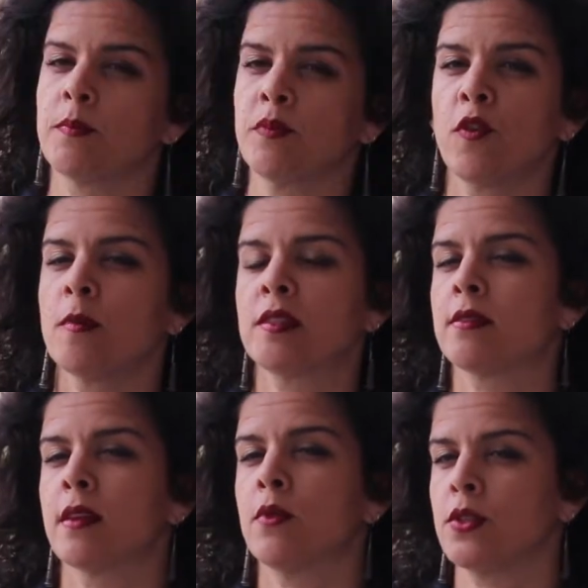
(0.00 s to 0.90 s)

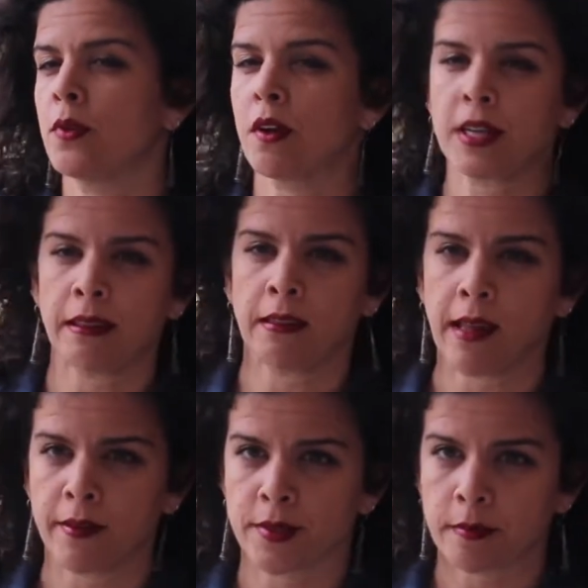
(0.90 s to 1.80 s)
performances that we do in our daily
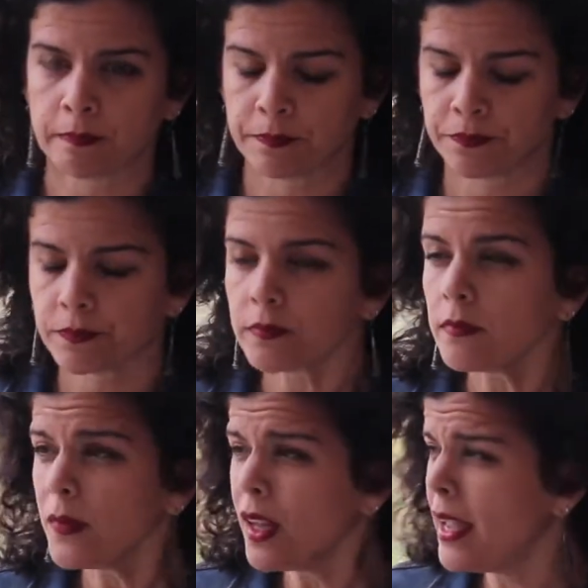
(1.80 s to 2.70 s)
lives,
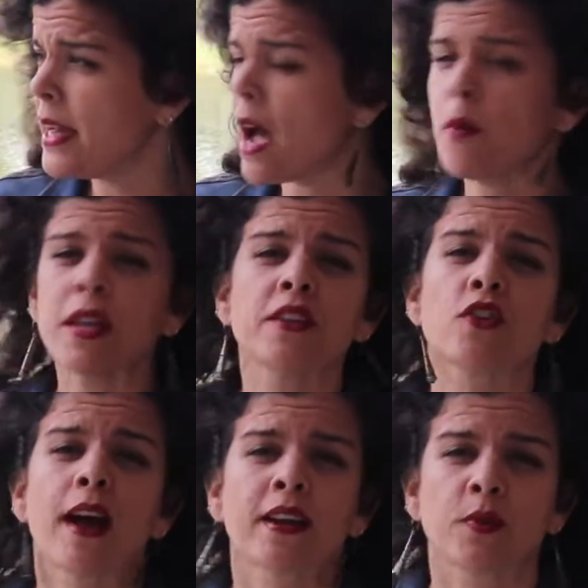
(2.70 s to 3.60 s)
and how we
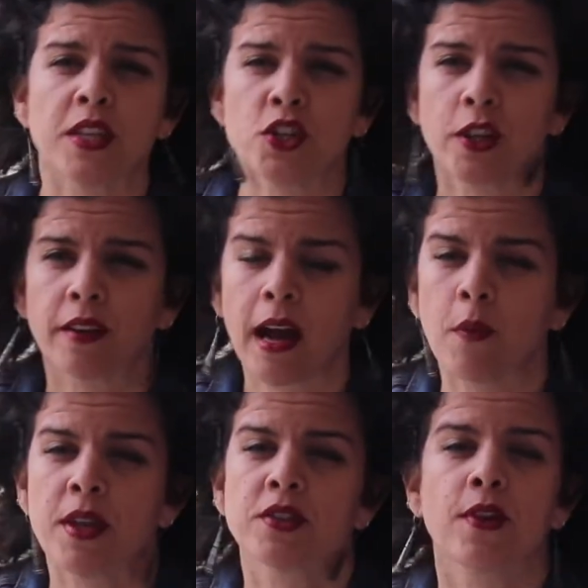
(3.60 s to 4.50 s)
interact with each other,
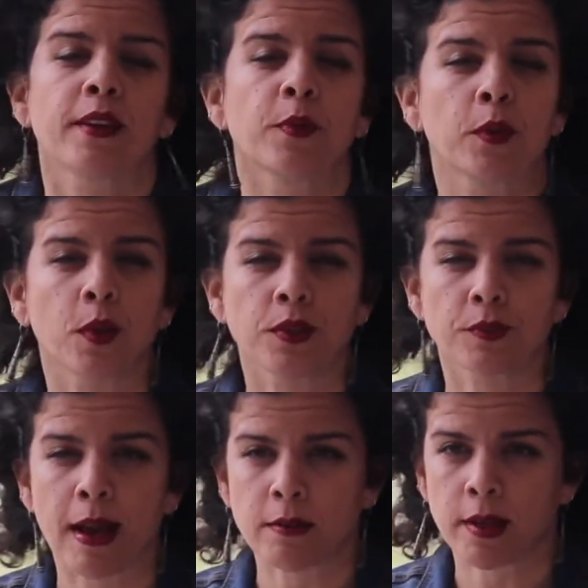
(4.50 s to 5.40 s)
how we interact with the world
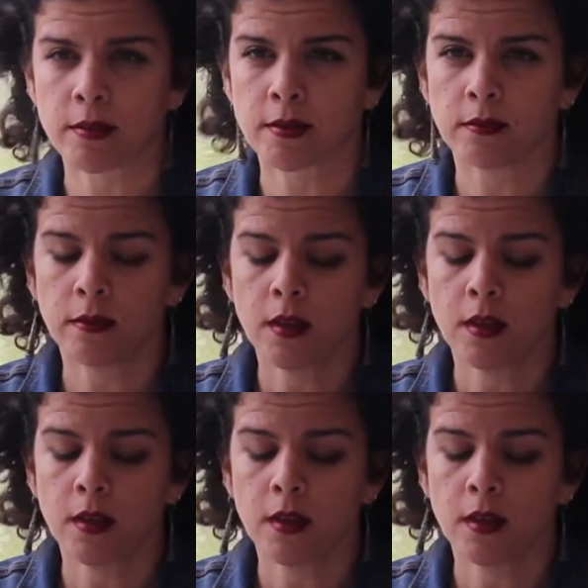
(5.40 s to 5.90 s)
around us.